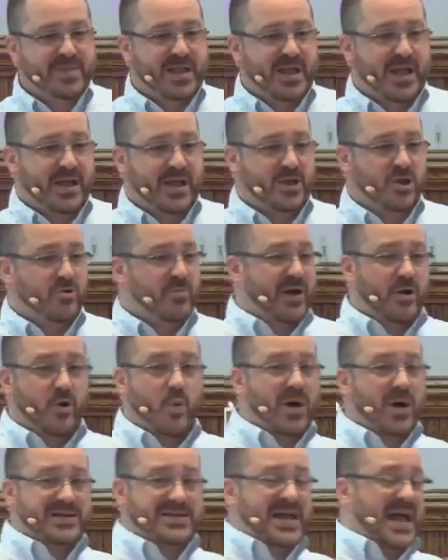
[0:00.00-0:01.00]
No matter
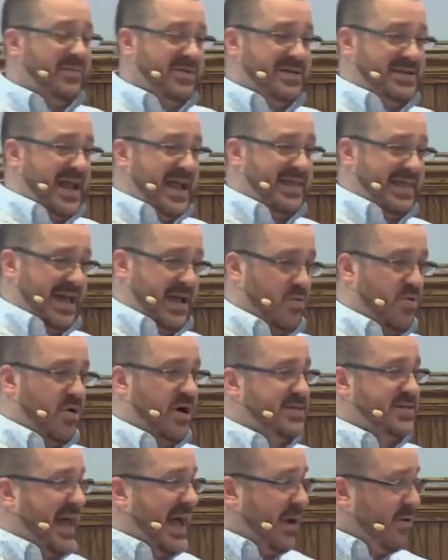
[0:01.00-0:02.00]
what time of day that was,
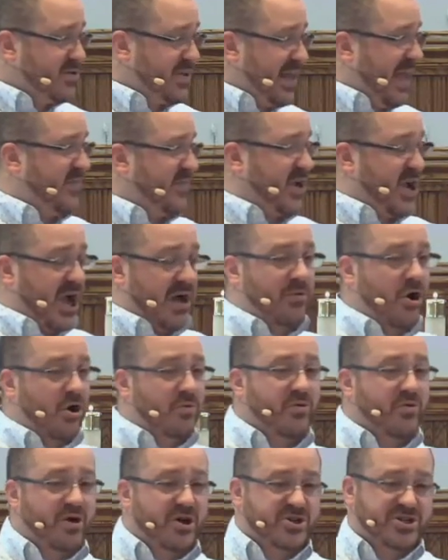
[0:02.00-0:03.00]
I was going to have to come home in
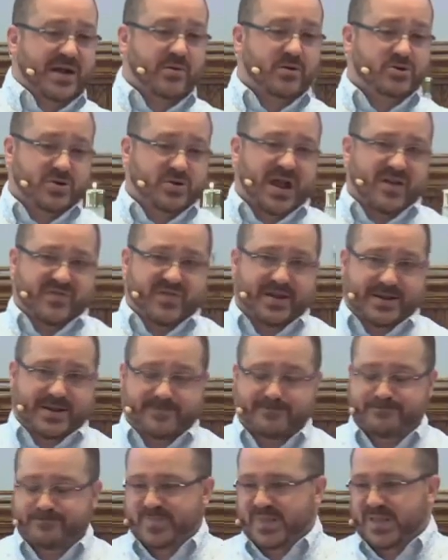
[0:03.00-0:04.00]
rush hour traffic.
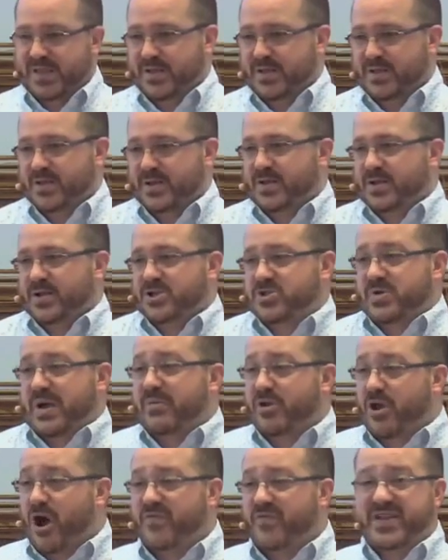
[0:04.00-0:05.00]
So I would
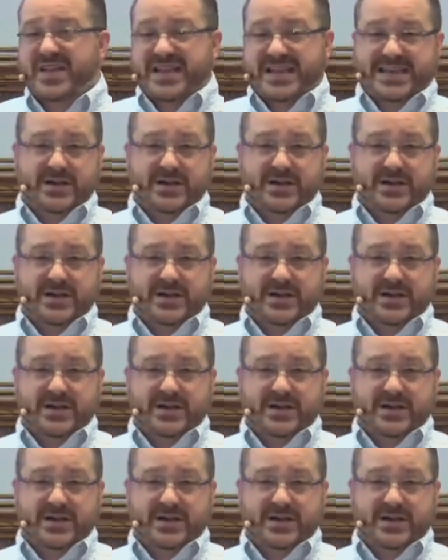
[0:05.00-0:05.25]
often kill